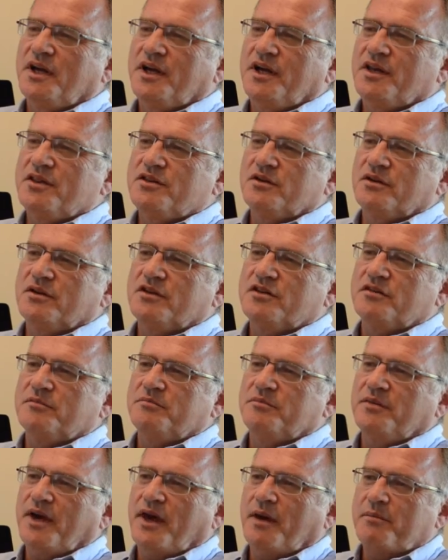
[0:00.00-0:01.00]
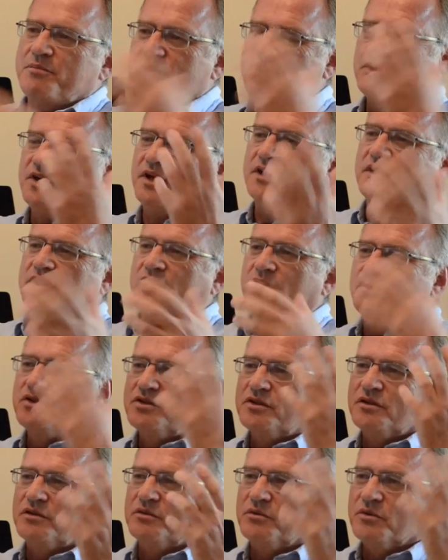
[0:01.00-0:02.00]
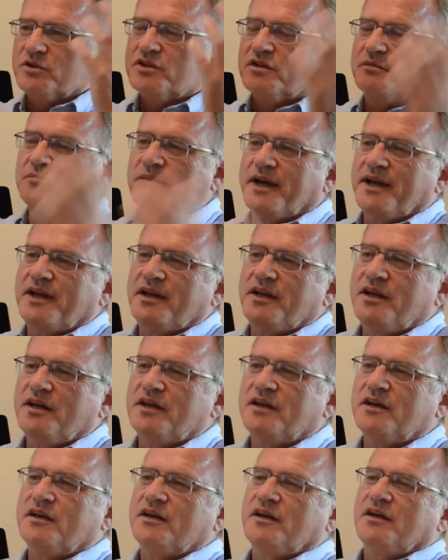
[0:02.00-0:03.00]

It's not some abstract notion or some idea